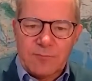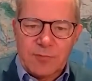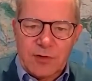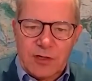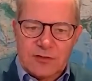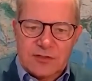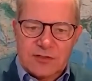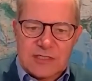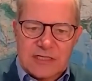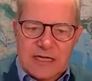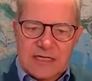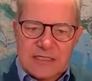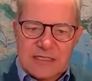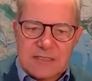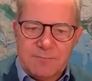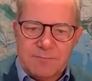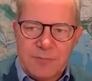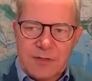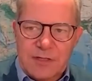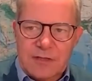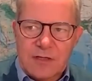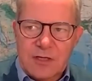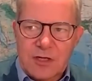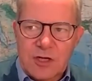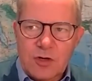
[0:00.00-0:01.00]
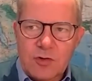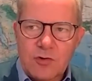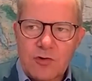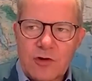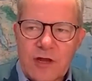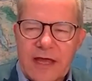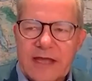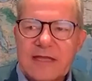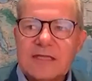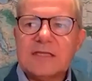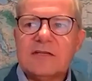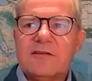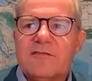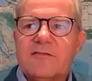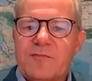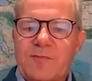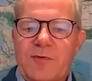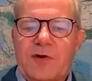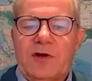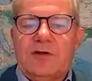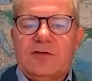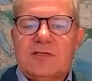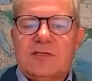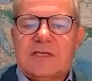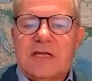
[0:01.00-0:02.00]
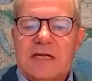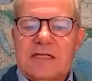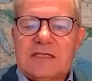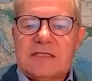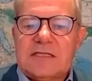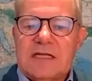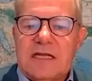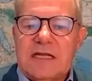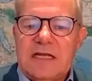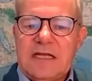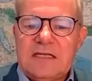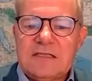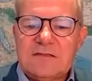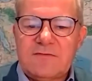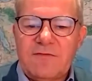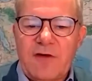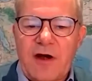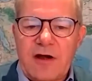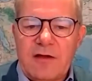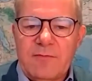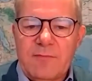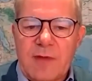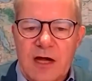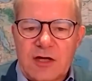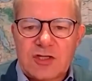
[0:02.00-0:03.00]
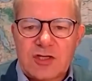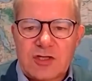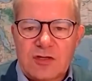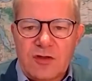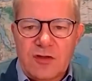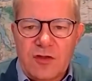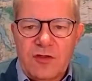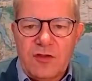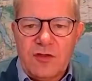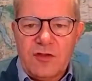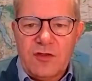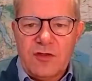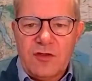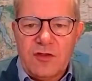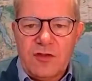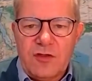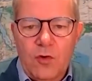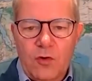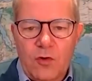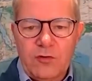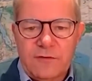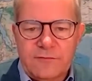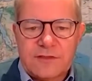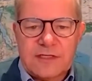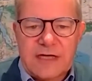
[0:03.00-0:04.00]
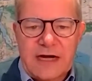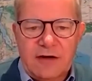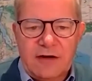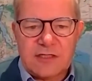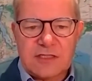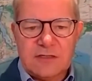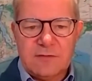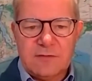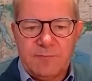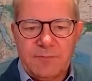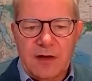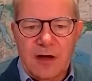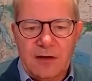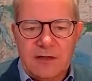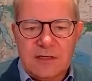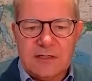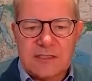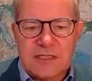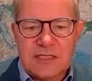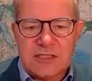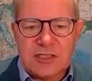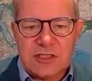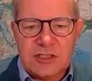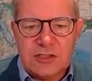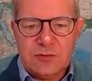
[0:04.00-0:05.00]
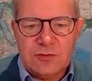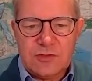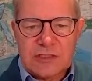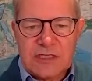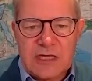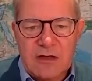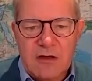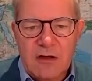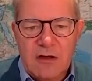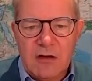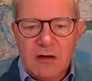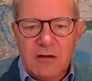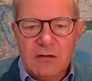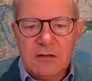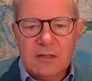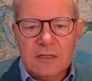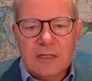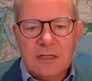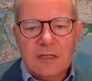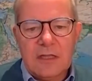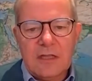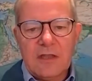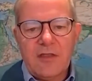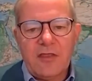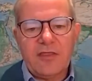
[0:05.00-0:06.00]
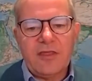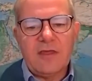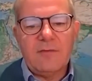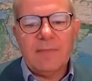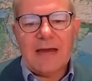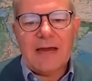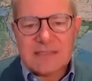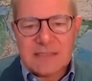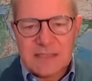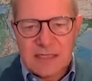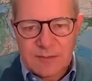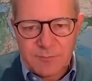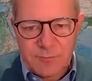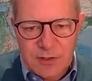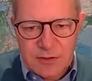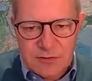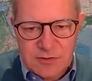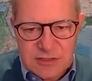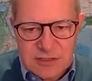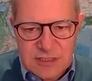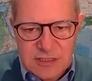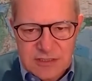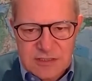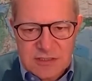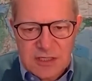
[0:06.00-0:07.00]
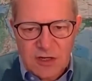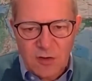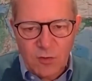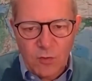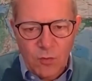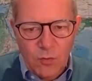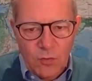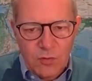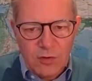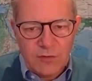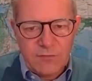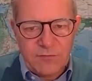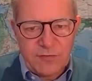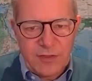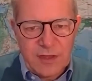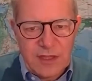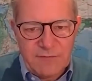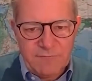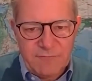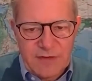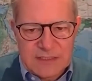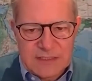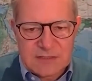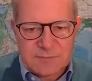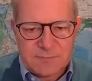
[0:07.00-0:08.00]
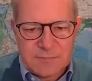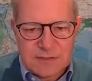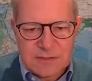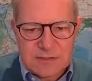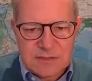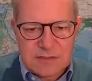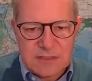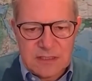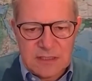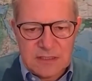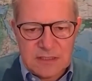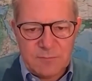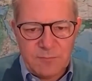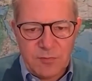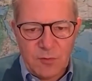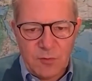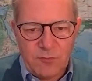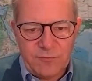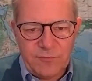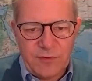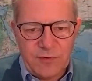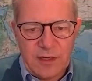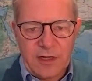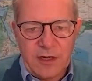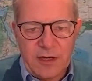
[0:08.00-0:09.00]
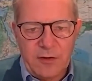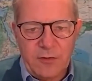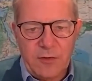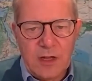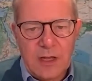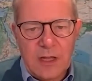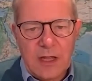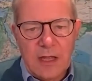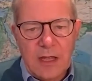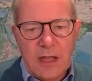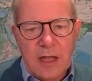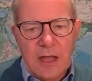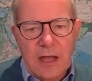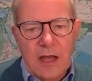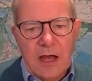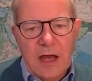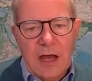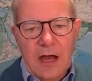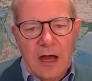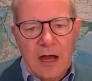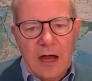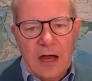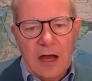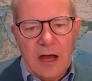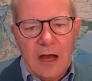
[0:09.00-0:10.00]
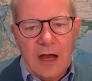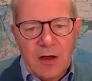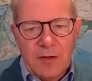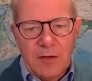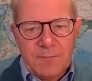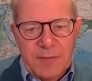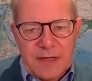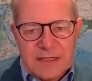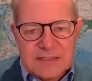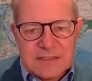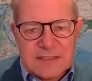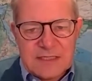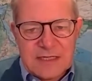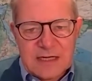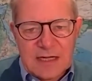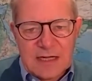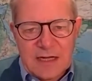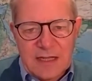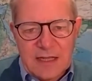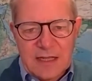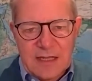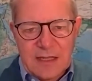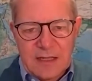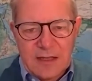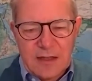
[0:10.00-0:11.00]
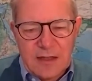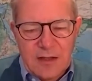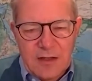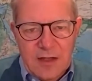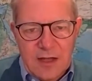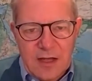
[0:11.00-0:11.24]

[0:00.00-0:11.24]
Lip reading: process, but the creative process is very much the core of Sarasin and Partners. It's using our thematic process. So all of the investments in the portfolio are basically